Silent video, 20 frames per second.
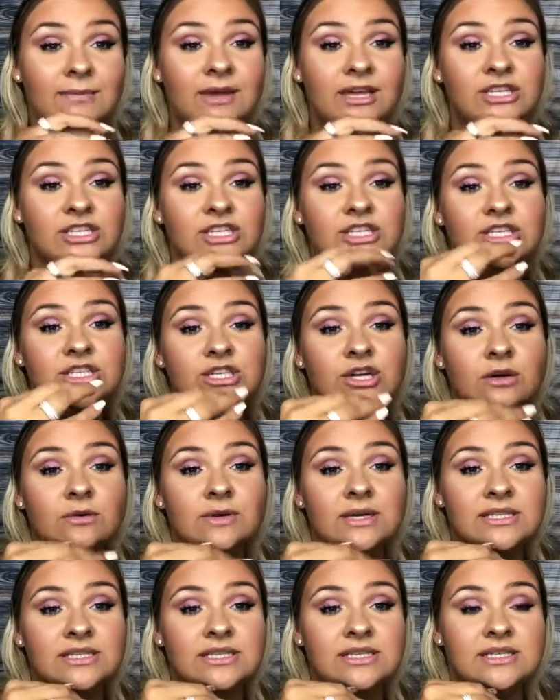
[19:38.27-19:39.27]
I just don't
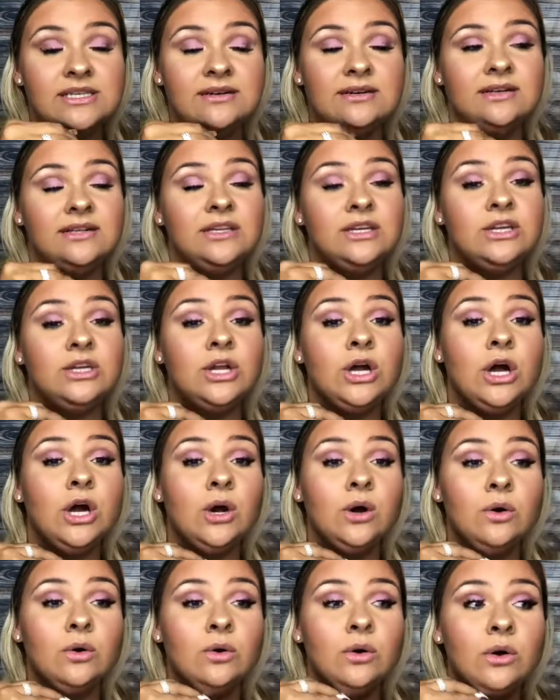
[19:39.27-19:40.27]
necessarily
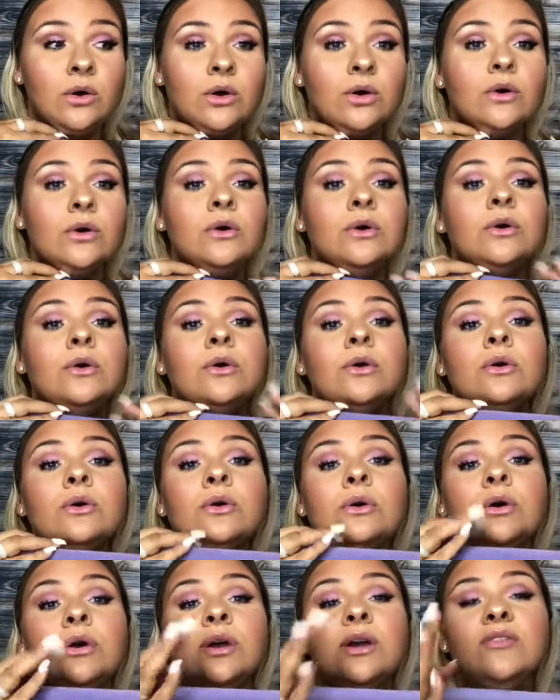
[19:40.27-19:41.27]
know
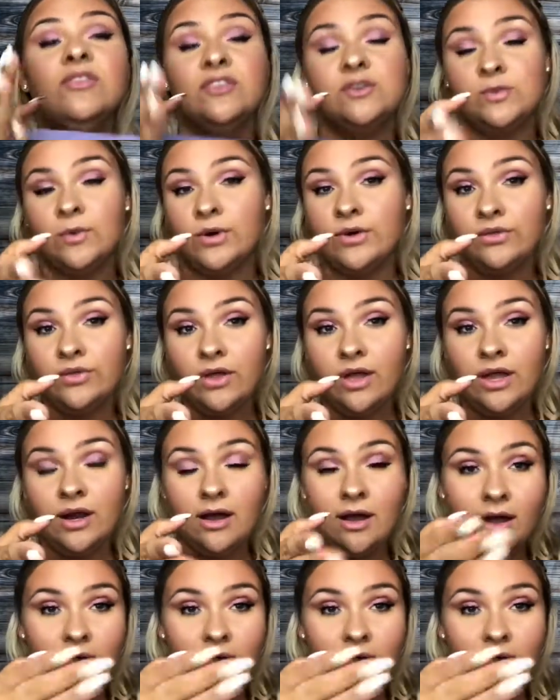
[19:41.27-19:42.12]
if it's worth it.